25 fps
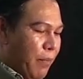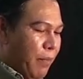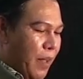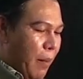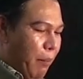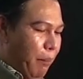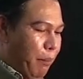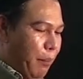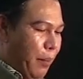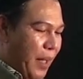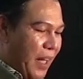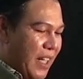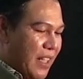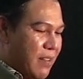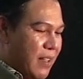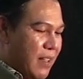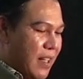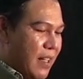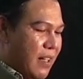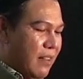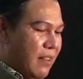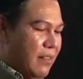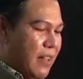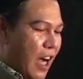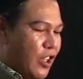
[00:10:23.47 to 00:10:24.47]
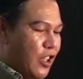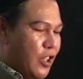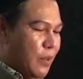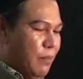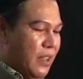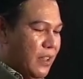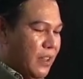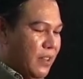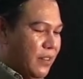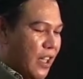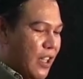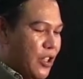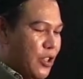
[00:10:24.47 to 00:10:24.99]
printing,
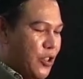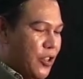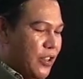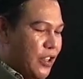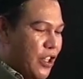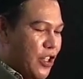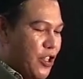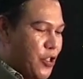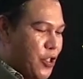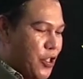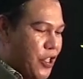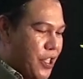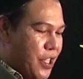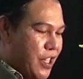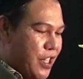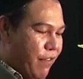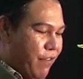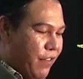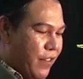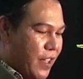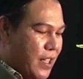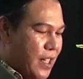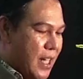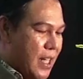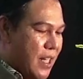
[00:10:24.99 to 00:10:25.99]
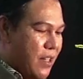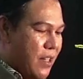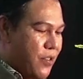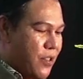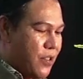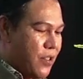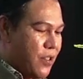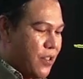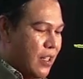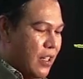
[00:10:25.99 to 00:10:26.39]
documentation, and certificates,